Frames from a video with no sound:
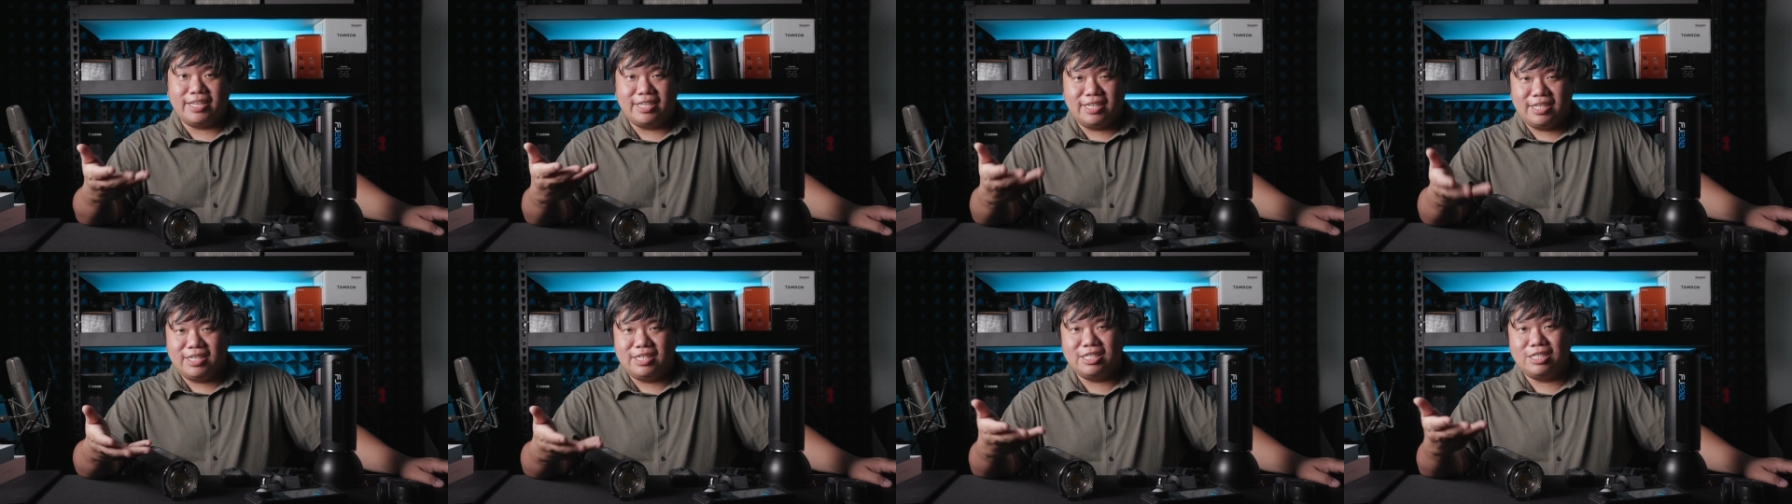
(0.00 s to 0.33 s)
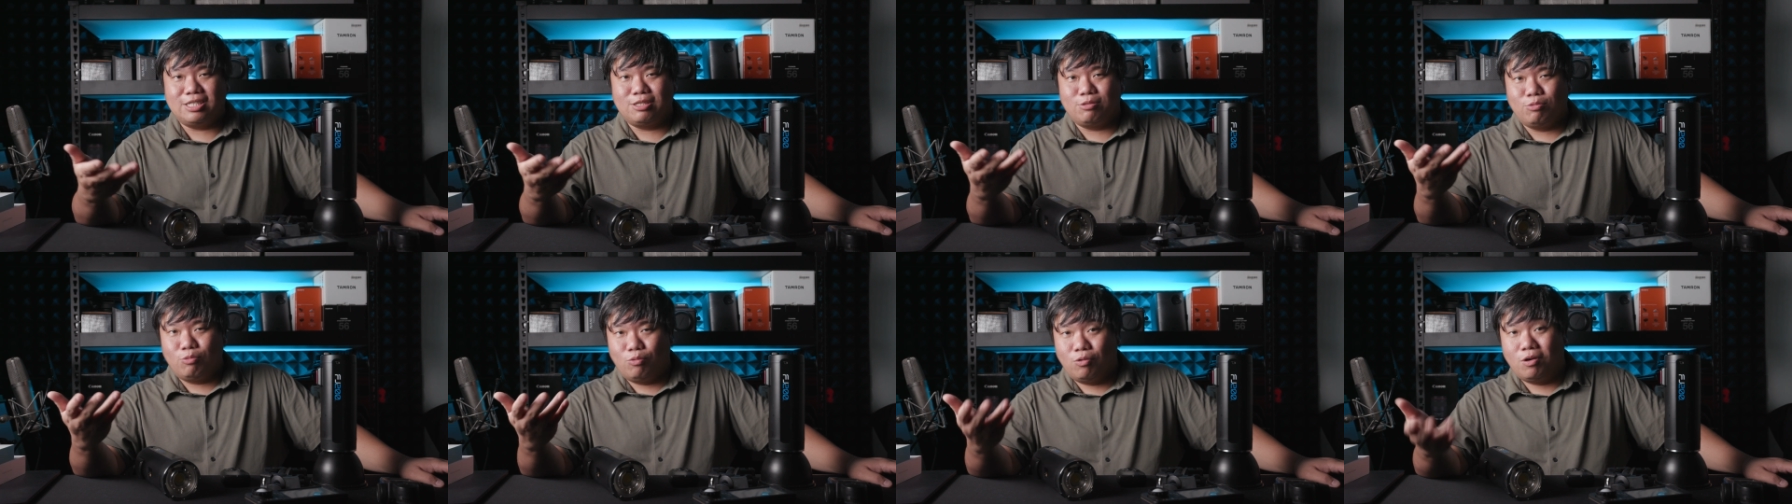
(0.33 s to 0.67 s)

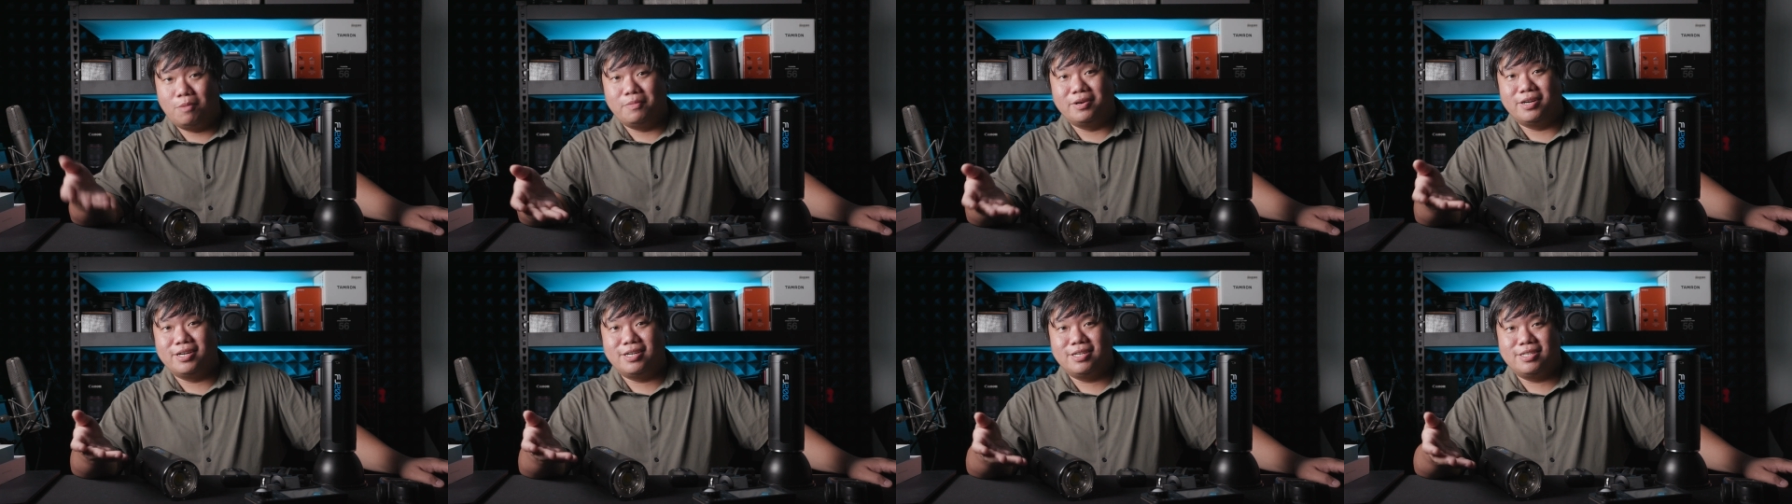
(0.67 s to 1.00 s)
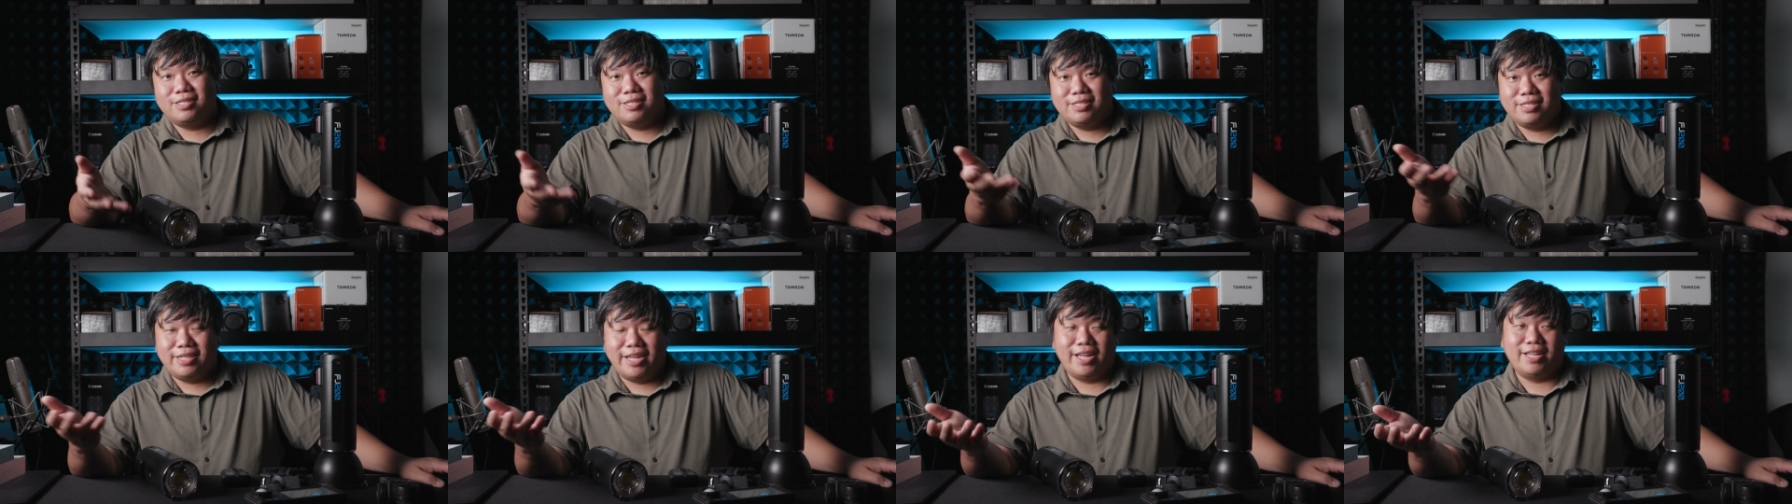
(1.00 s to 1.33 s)
is warmer
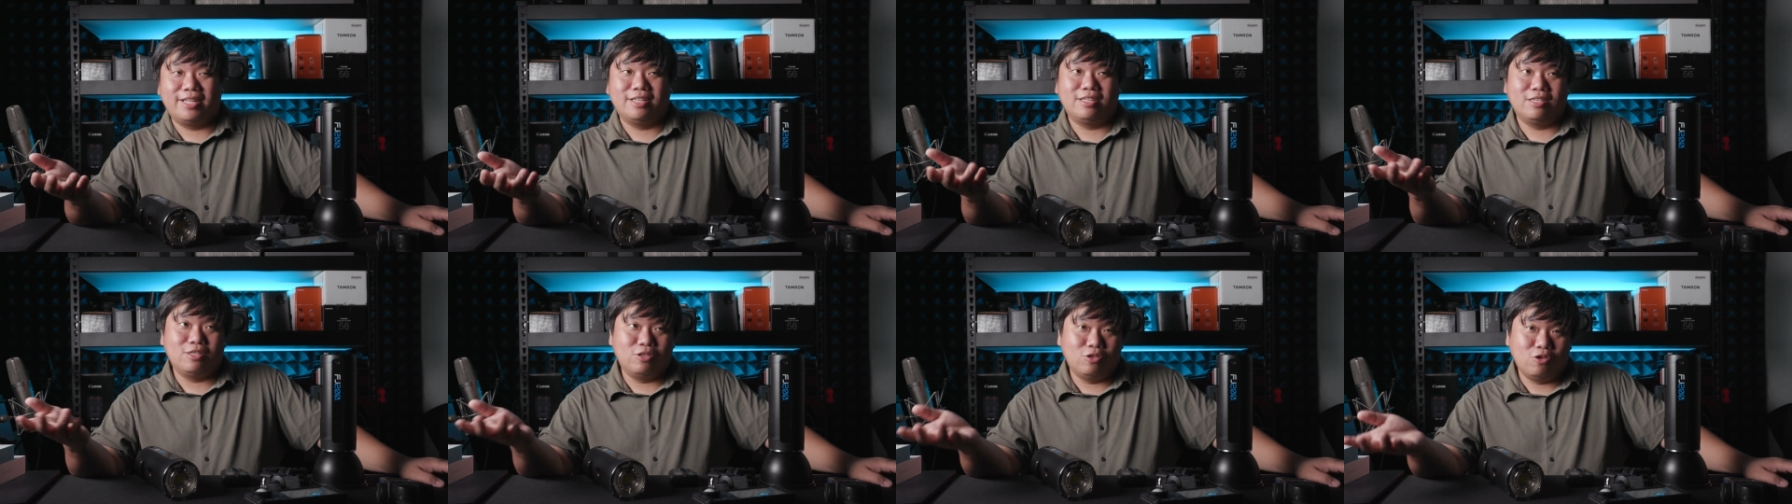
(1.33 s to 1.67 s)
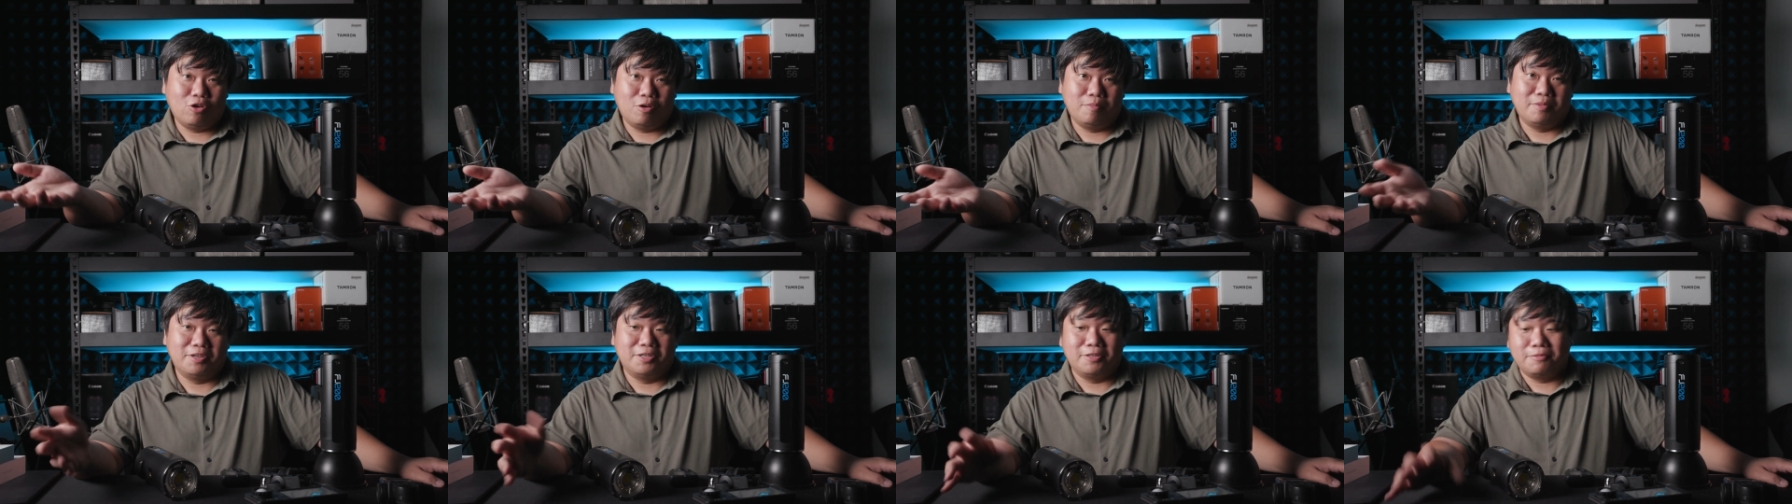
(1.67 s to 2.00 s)
than
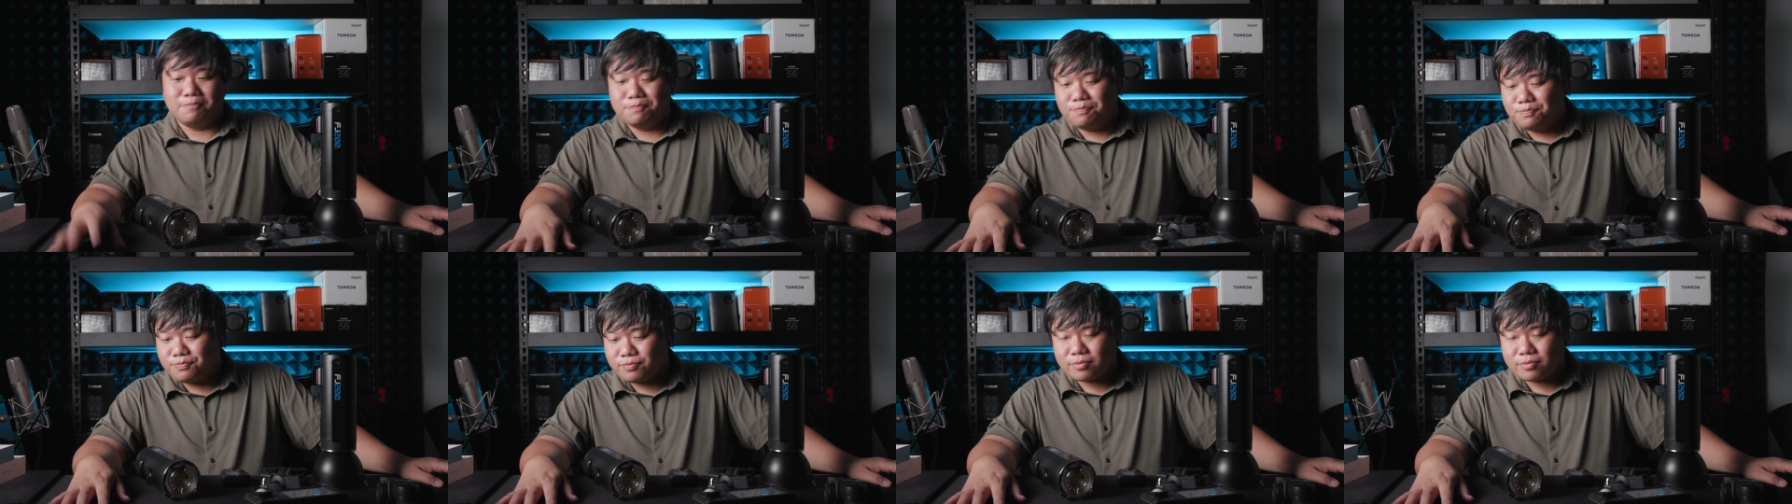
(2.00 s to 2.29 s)
normal.